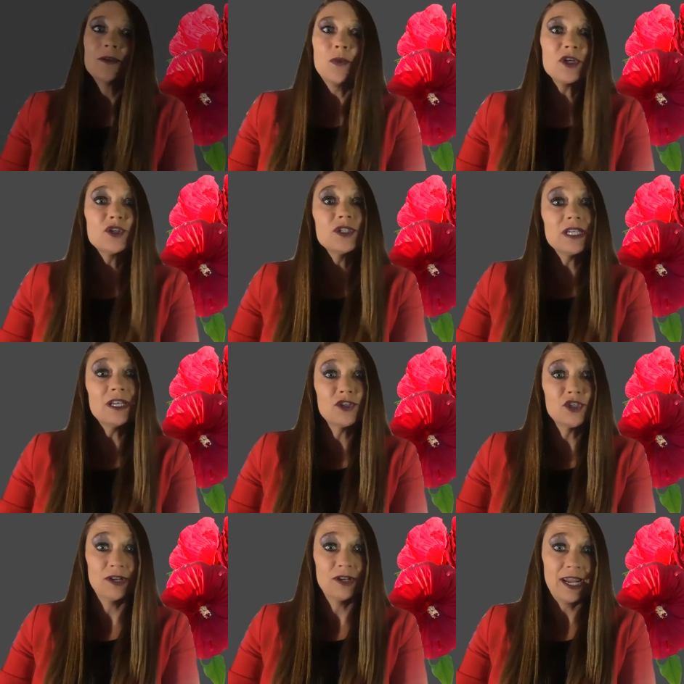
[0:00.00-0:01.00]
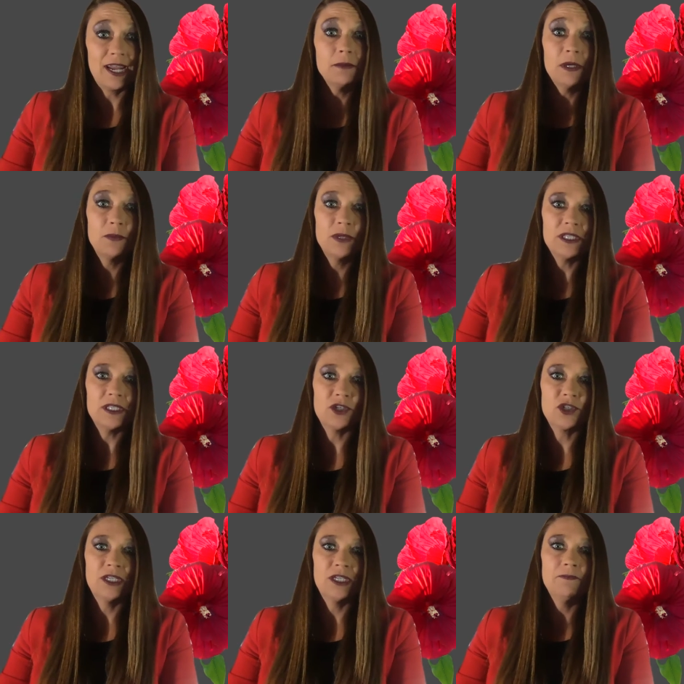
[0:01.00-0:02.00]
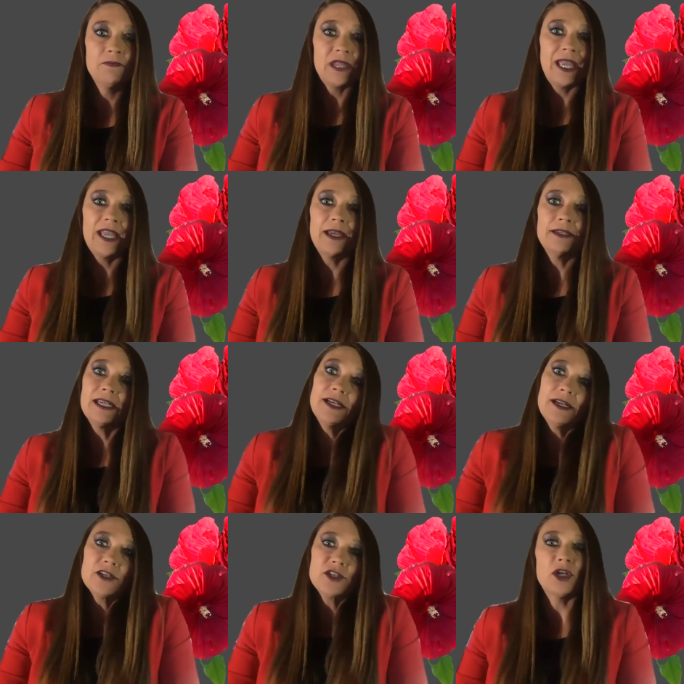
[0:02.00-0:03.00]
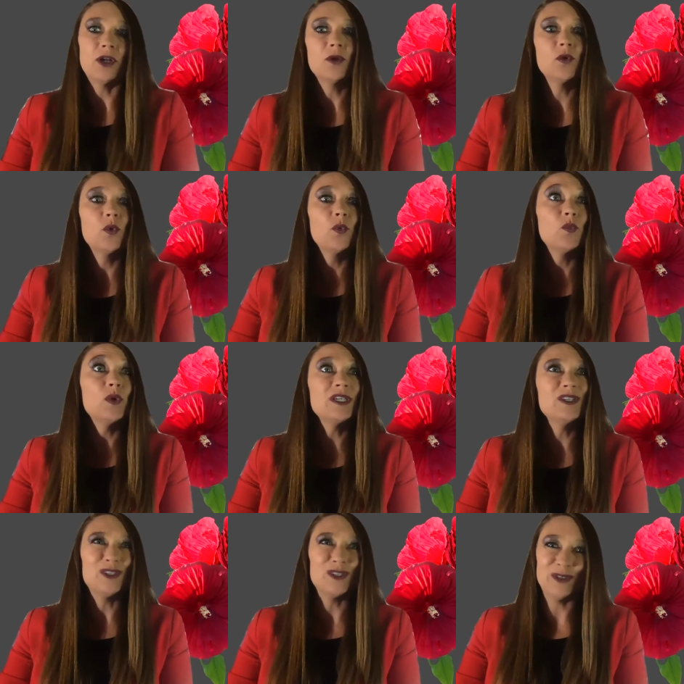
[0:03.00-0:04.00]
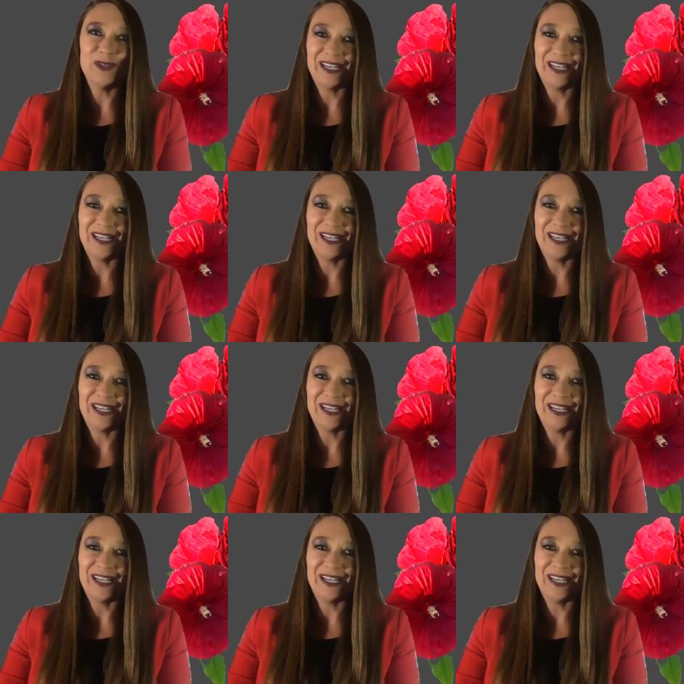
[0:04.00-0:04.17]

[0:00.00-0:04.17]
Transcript: don't you tell us your name, position, and in a nutshell, what you do at